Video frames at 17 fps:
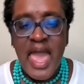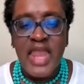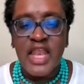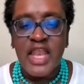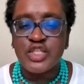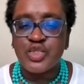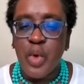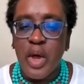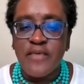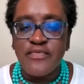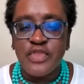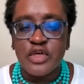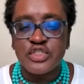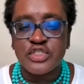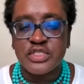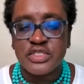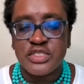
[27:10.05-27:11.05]
And it's one of
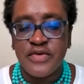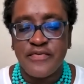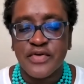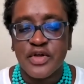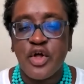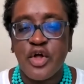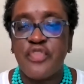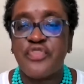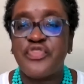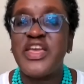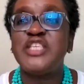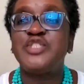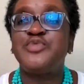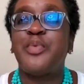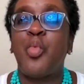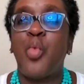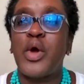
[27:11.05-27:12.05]
those difficult
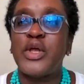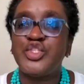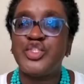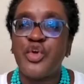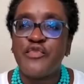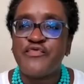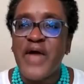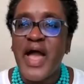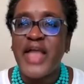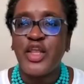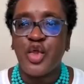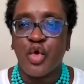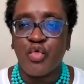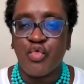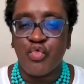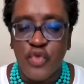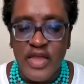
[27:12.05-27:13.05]
things. But once you find
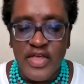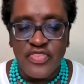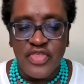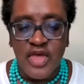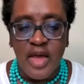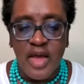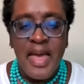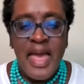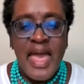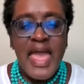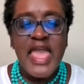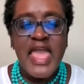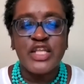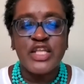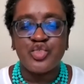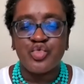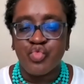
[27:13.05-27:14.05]
your rhythm,
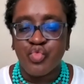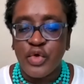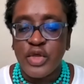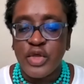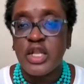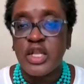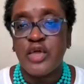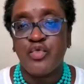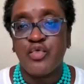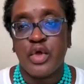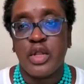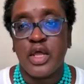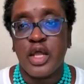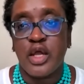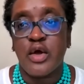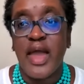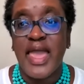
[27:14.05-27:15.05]
it's really,
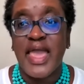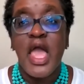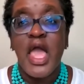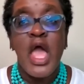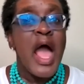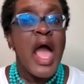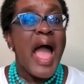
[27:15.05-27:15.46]
really great.